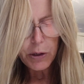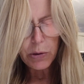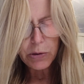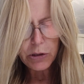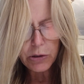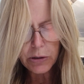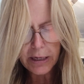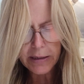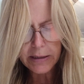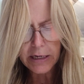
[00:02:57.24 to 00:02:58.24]
you do
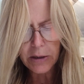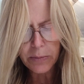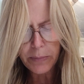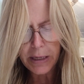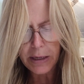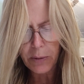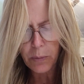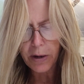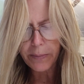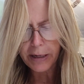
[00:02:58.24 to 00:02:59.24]
not tell me
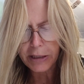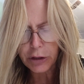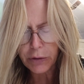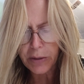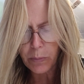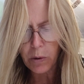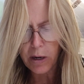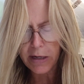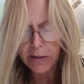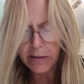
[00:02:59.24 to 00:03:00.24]
what my dream
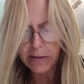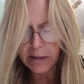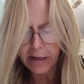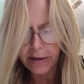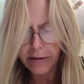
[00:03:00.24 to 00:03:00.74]
was and